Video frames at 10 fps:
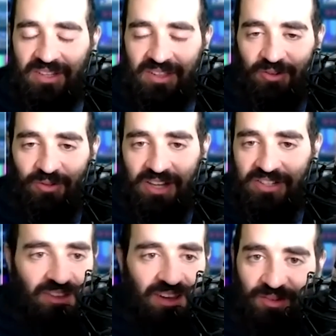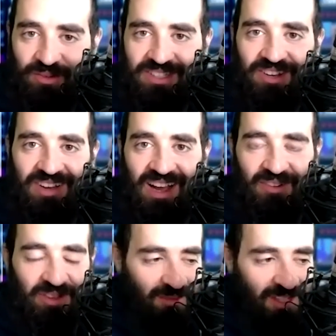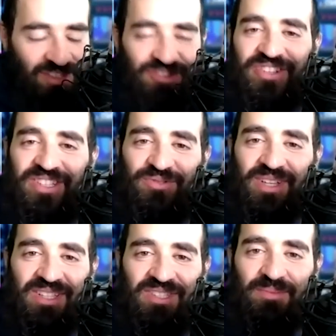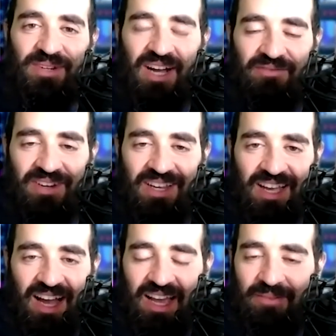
They were watching. They're like, "What is going on with him?" He's usually this really super confident guy.